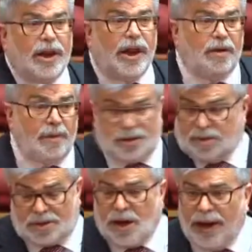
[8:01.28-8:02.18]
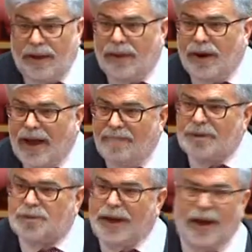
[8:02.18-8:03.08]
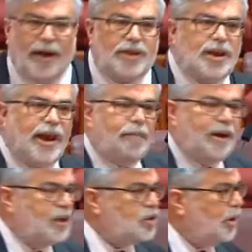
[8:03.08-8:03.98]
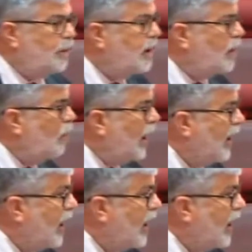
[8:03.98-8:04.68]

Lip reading: now, because it's clear that the government speaking notes are now being distributed to One